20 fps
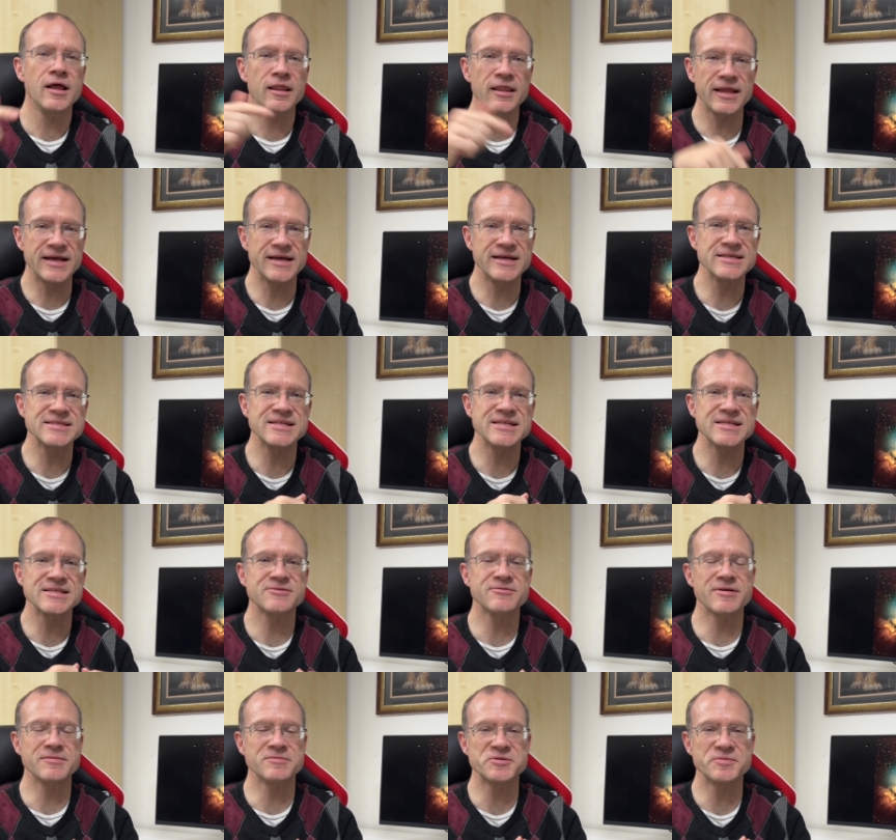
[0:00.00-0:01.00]
Link is in the
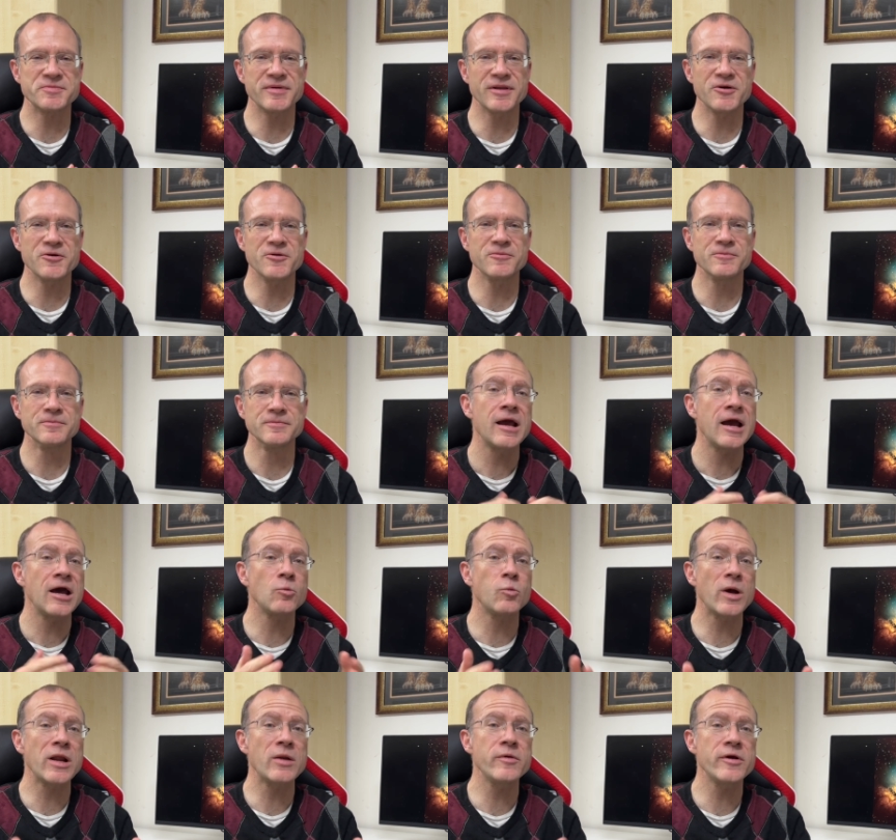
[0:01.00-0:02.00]
description below.
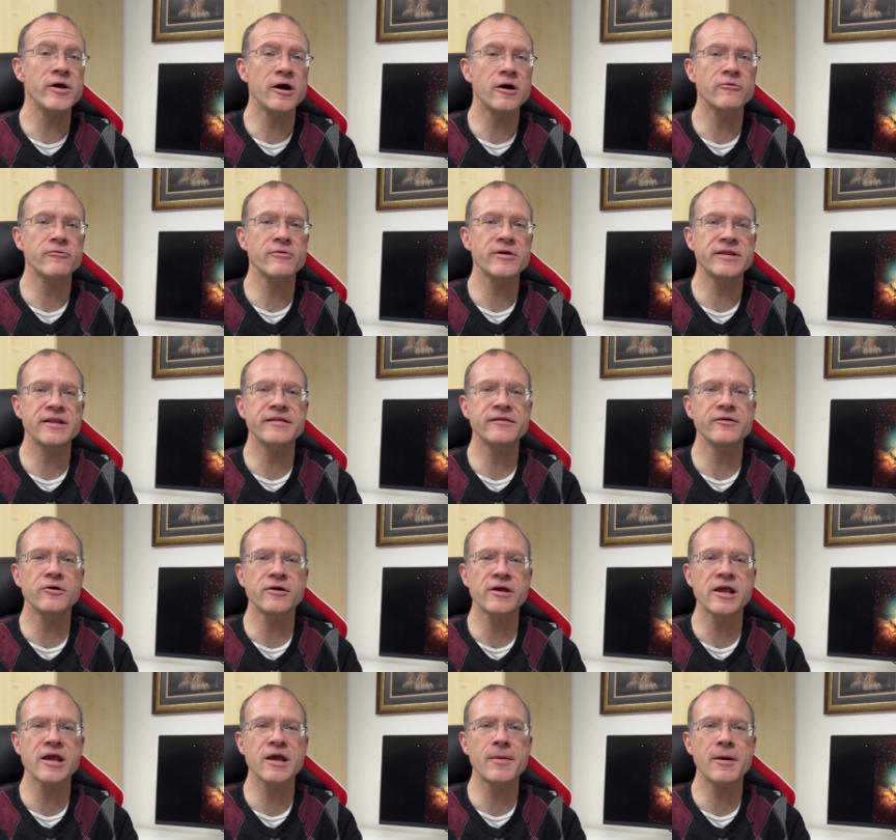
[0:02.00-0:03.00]
And when we are already
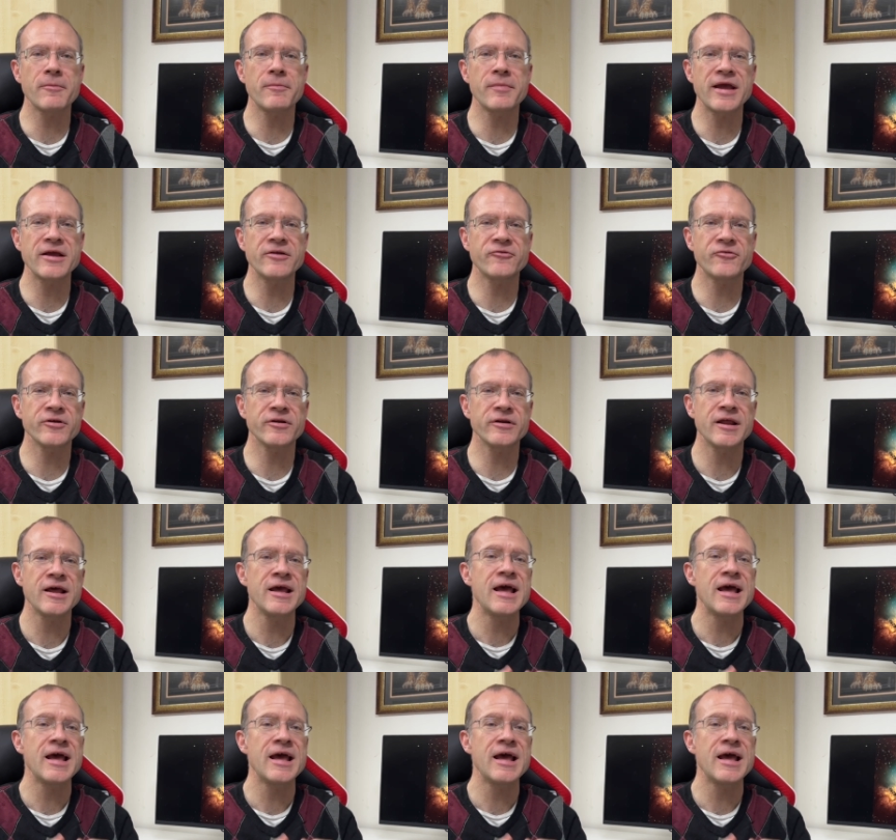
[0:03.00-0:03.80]
talking about Patreon,